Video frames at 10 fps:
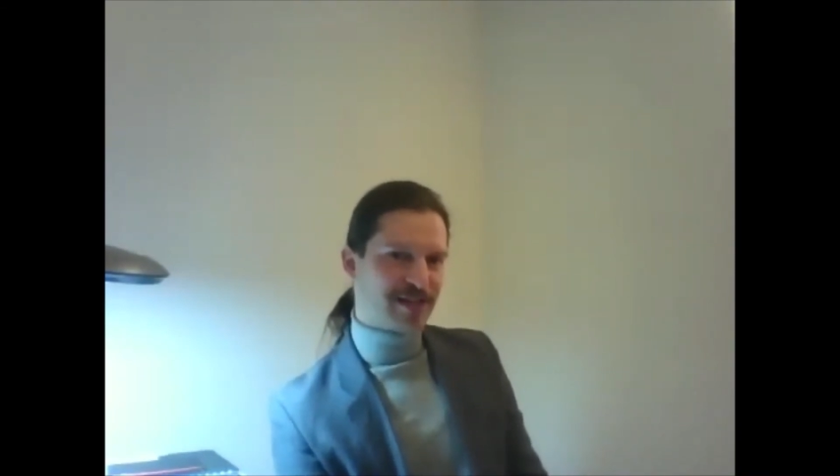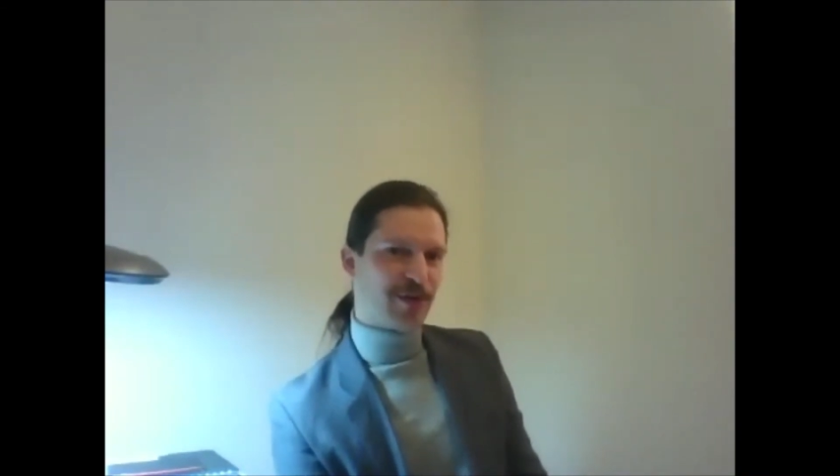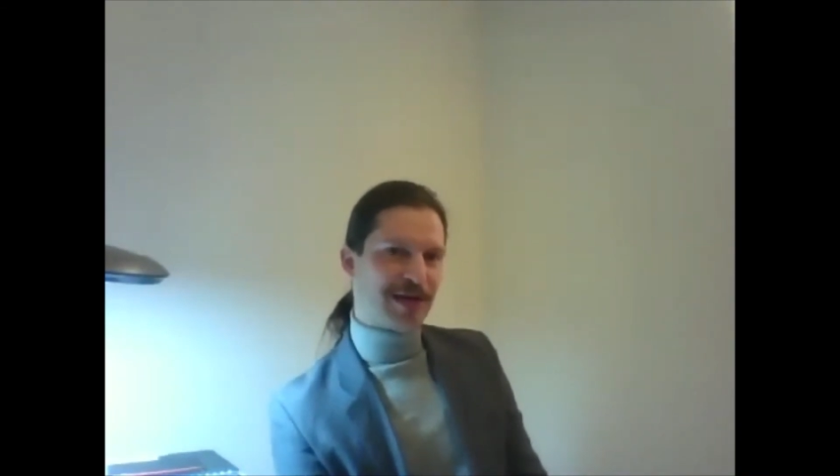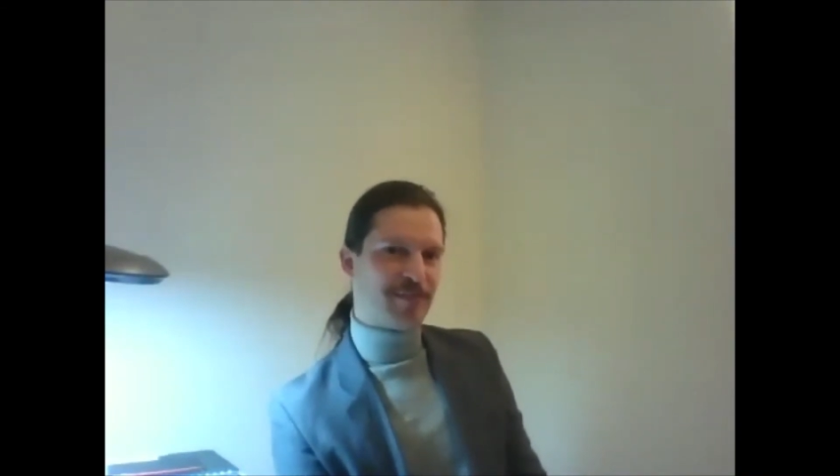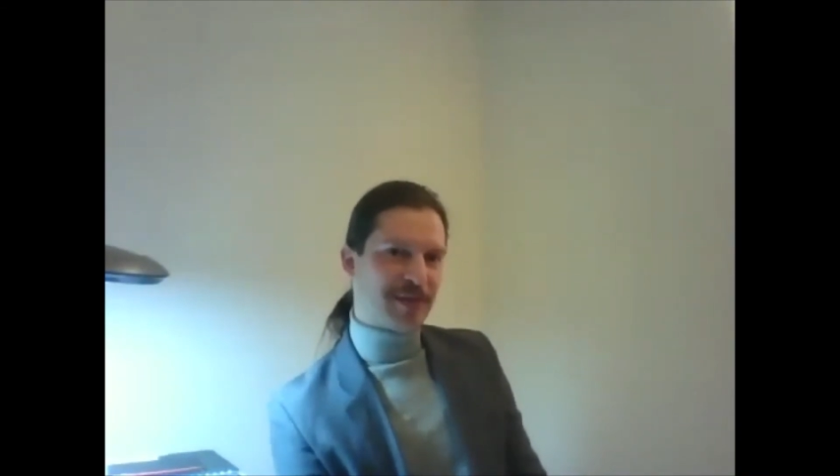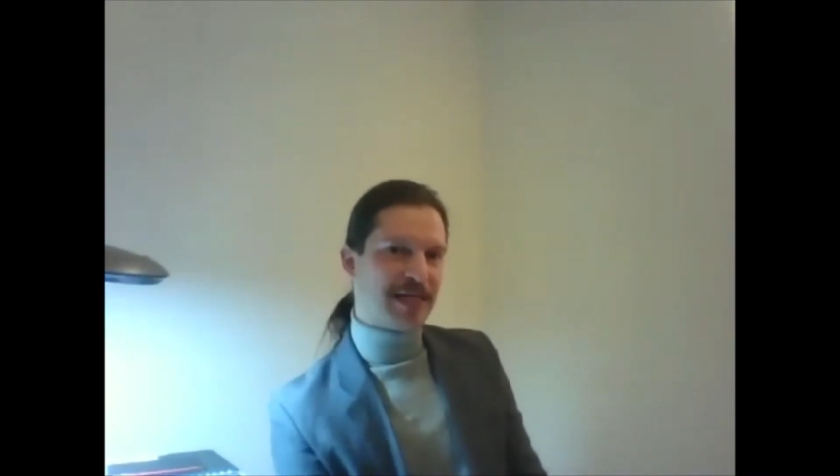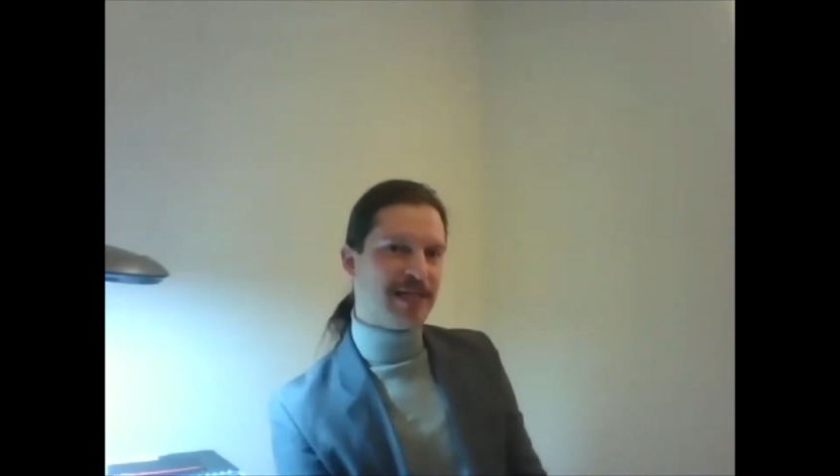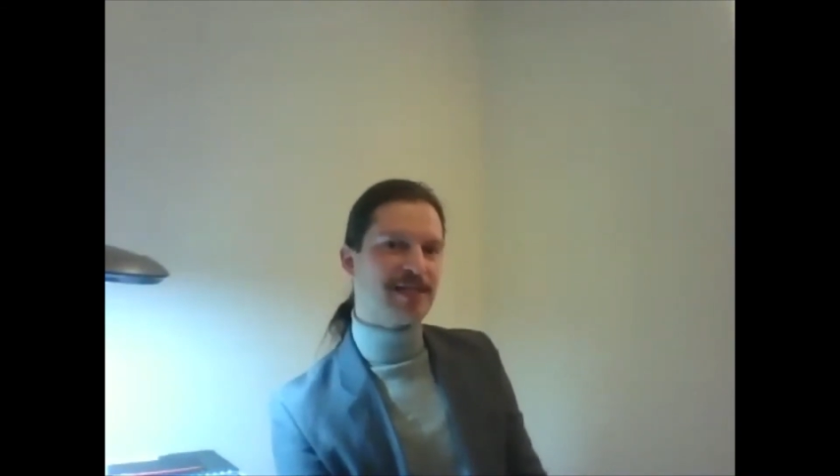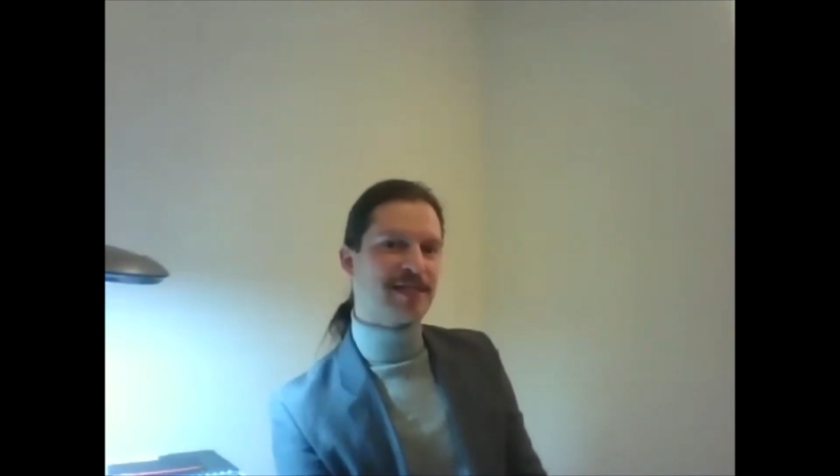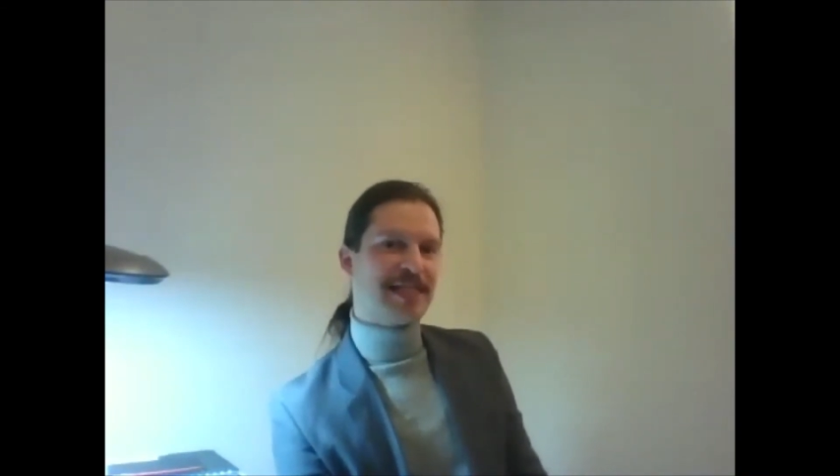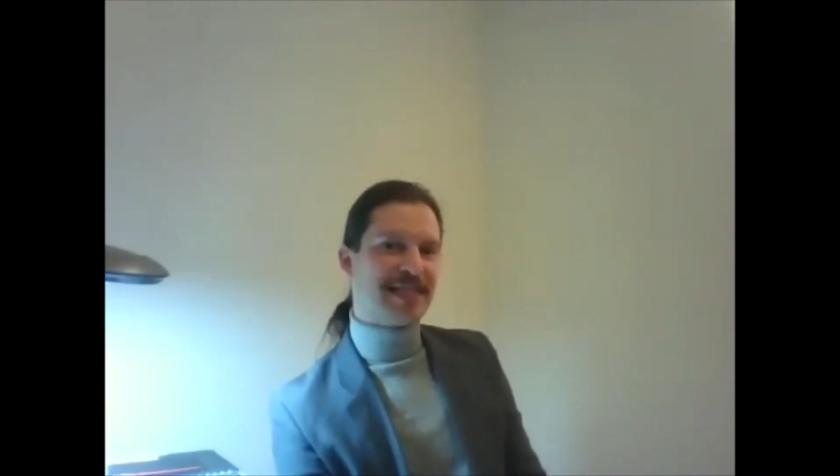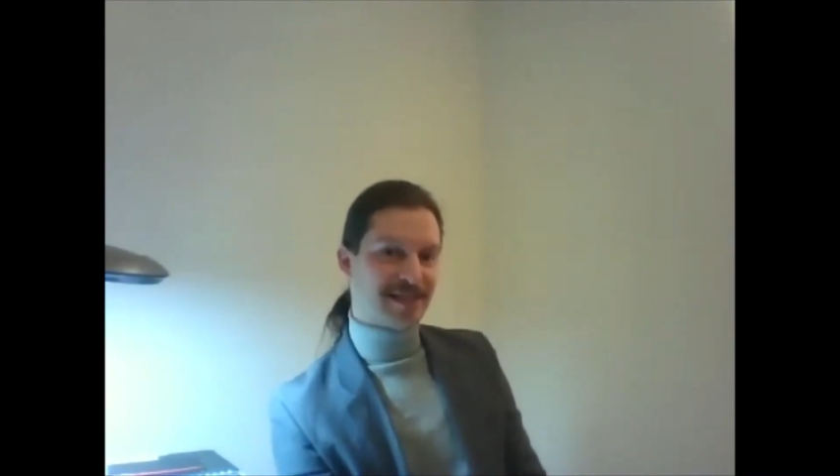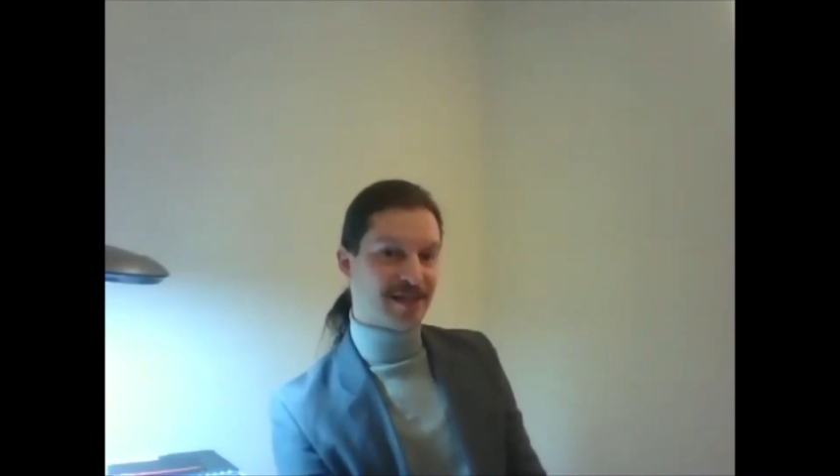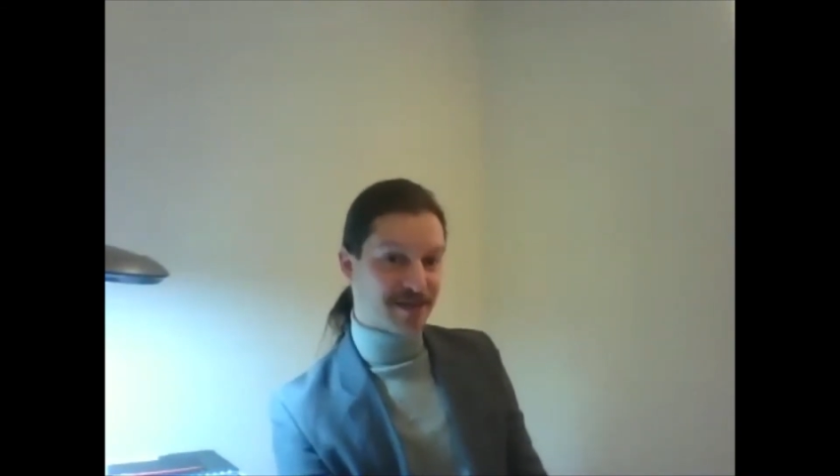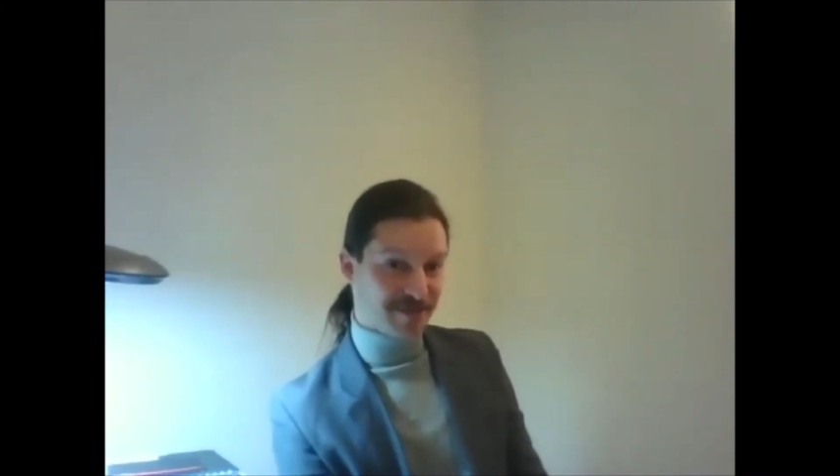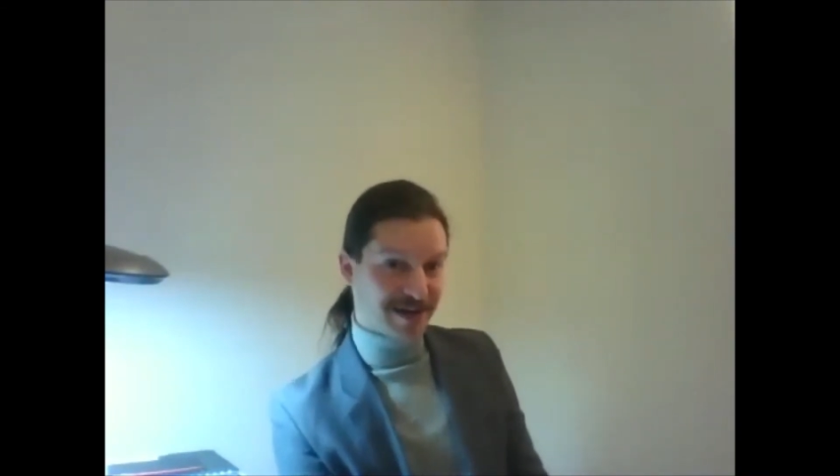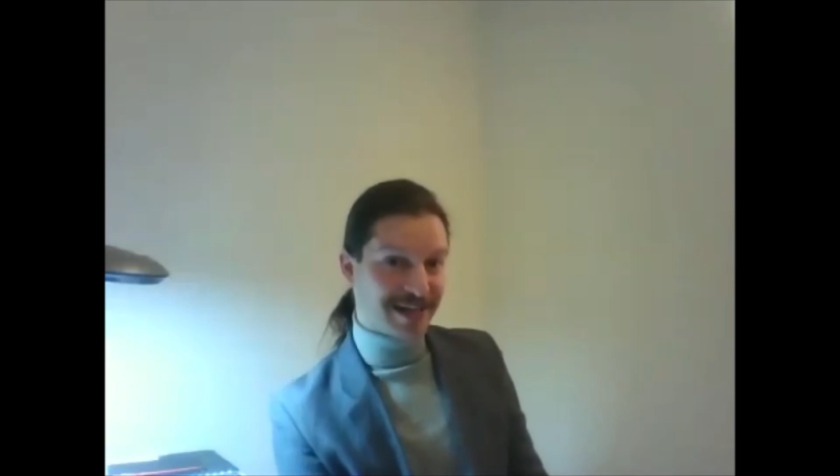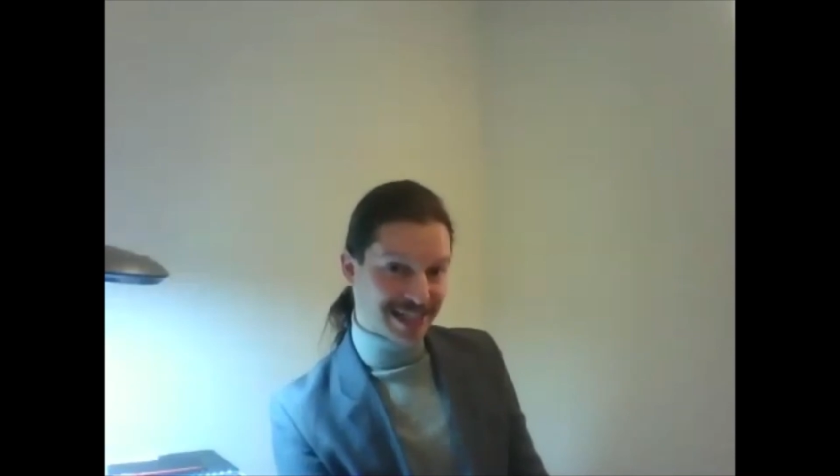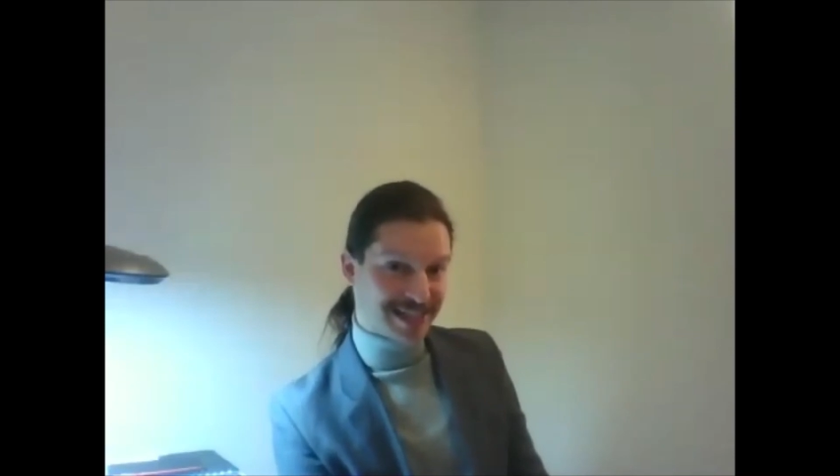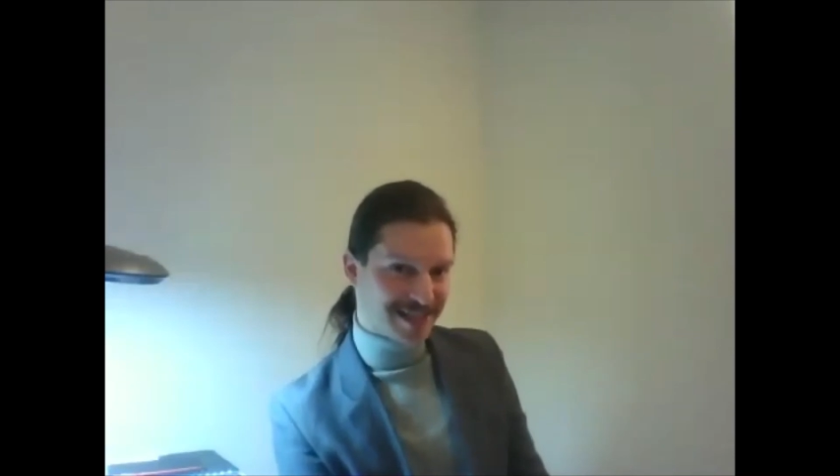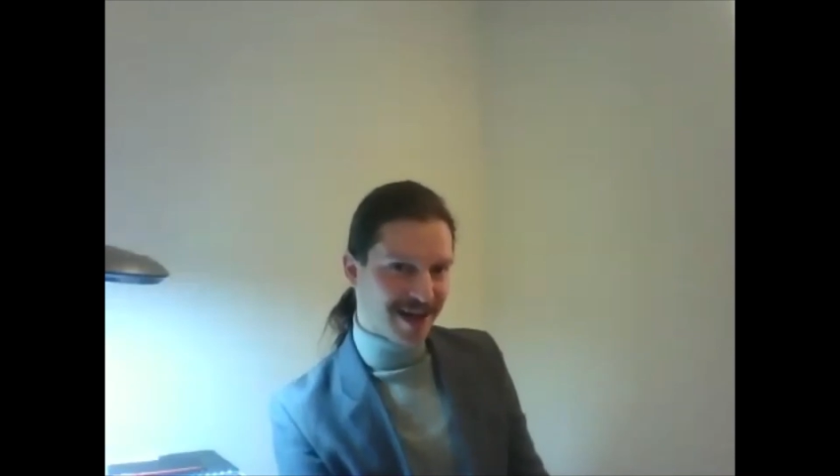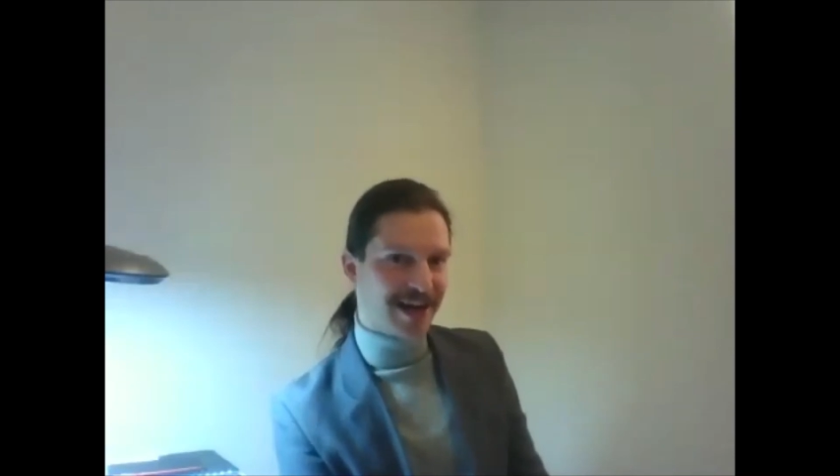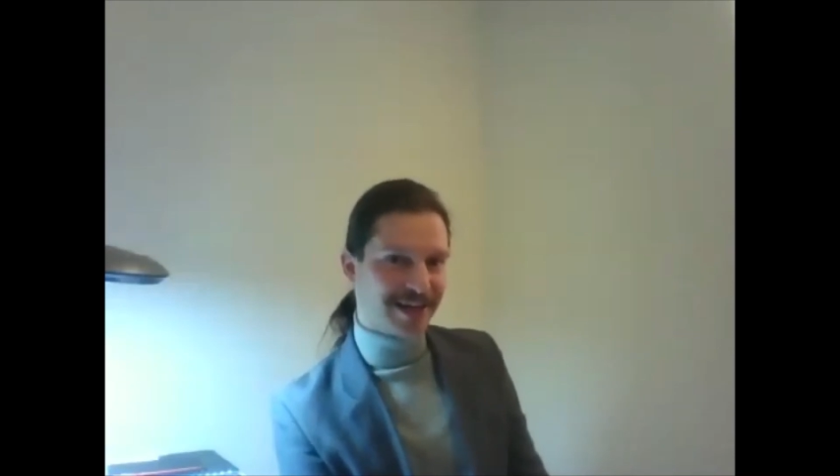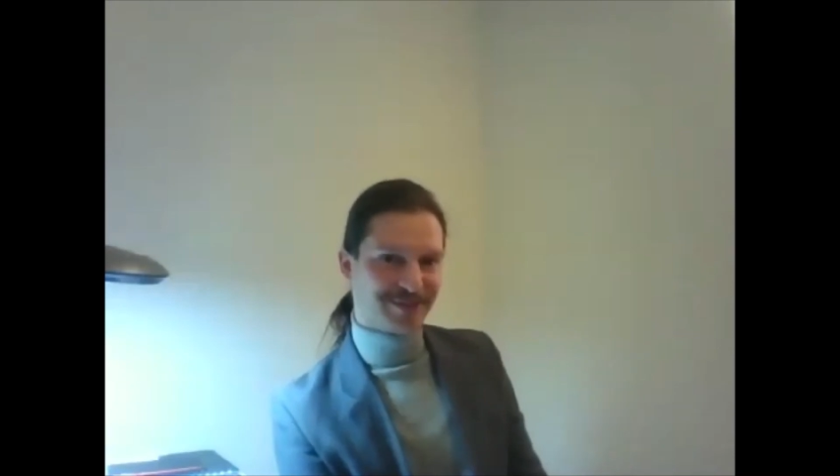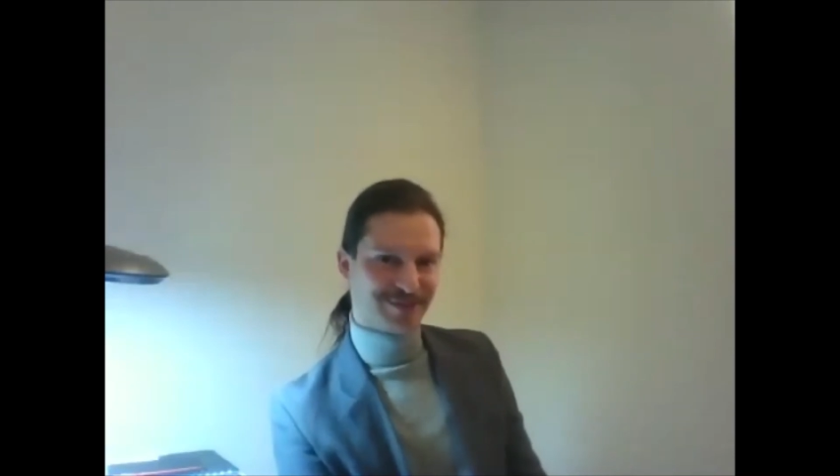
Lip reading: So it means this is a very good sign.